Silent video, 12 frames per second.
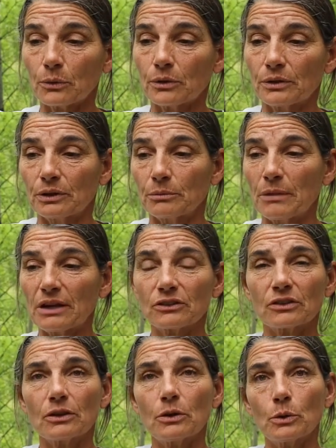or in
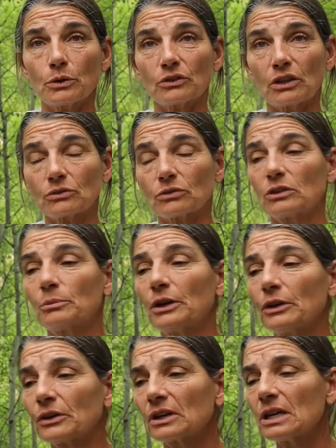Mexico or Central
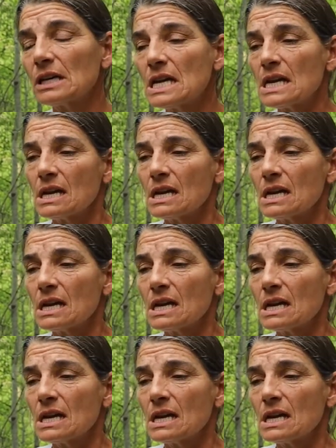America.